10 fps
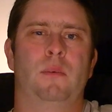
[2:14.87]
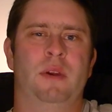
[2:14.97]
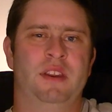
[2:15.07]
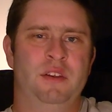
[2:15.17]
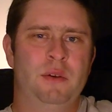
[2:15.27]

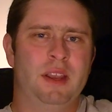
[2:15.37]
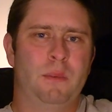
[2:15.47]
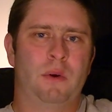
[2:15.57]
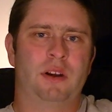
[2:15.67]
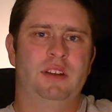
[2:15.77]
When you
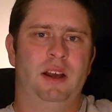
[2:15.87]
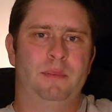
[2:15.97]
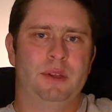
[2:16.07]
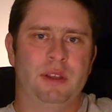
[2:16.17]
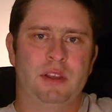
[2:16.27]
get worked
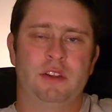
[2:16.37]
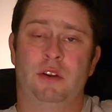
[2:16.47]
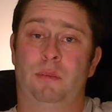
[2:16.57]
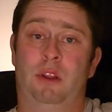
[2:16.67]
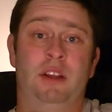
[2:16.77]
up,
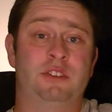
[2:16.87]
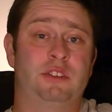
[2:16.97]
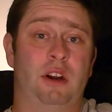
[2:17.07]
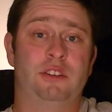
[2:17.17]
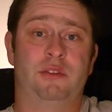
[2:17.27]
your blood
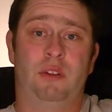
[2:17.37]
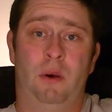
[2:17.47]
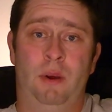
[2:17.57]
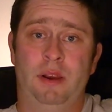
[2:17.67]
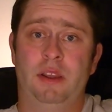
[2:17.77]
starts
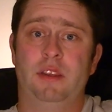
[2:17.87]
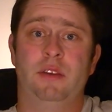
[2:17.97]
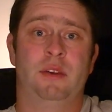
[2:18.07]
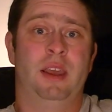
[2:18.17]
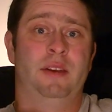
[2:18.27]
flowing,
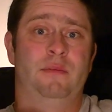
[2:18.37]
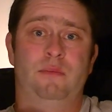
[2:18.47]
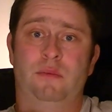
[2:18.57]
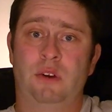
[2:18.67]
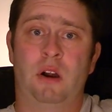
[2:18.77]
you get
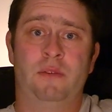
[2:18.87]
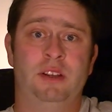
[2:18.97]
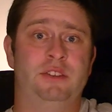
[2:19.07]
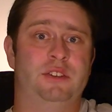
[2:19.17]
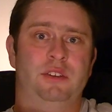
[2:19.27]

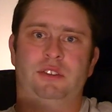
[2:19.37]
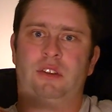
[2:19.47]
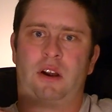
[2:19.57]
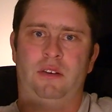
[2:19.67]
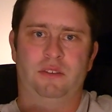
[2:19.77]
nervous, you
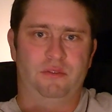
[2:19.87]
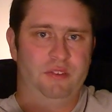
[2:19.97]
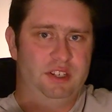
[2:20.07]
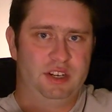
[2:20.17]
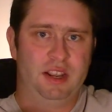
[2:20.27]
start
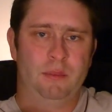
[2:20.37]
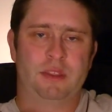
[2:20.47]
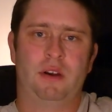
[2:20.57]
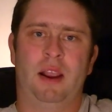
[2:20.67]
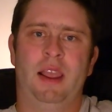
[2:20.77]
fidgeting
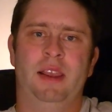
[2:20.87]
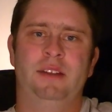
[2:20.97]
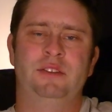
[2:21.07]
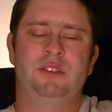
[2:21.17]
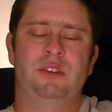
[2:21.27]
with your
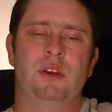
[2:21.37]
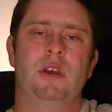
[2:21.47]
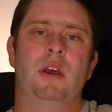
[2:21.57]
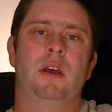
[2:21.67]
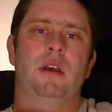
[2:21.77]
hands.
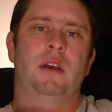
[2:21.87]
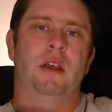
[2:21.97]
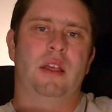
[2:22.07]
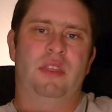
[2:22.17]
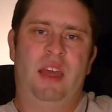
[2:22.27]

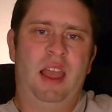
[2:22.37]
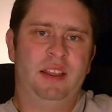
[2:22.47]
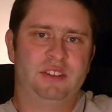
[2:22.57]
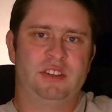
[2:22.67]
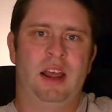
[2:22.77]

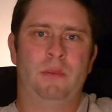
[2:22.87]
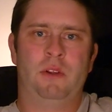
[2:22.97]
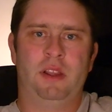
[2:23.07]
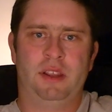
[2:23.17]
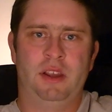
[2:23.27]
That is not
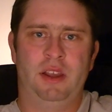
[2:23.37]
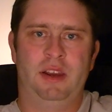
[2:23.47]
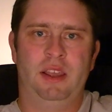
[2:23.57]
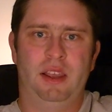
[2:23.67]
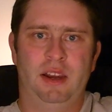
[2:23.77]
really
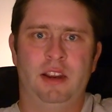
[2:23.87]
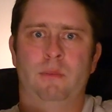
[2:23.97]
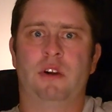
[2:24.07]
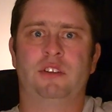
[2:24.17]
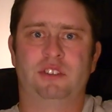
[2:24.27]
good in an
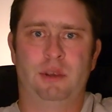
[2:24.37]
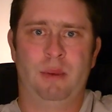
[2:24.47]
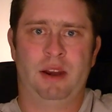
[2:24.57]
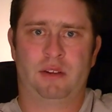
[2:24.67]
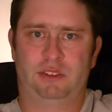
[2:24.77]
emergency
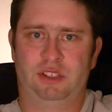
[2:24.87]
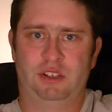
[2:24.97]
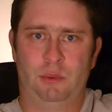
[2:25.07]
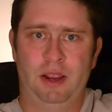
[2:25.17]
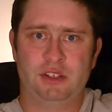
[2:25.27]
medical
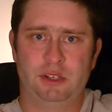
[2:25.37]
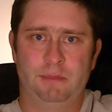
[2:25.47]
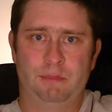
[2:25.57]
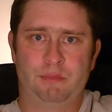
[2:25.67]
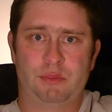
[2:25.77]

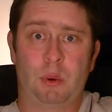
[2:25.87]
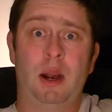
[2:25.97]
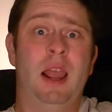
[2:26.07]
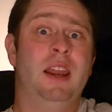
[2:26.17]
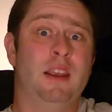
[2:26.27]
situation,
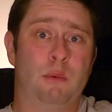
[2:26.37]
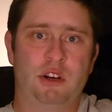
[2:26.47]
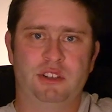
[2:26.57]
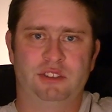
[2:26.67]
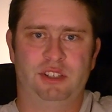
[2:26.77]
or any
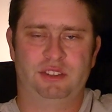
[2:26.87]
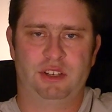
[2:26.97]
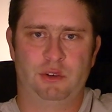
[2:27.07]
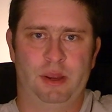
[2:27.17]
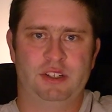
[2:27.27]
emergency
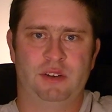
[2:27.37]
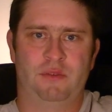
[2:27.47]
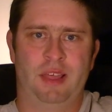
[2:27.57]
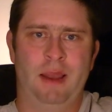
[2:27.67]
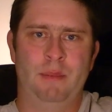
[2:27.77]
situation
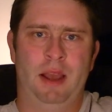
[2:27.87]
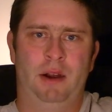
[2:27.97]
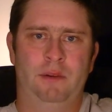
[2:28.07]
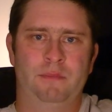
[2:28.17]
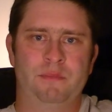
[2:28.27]
for that
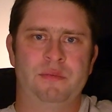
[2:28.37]
matter.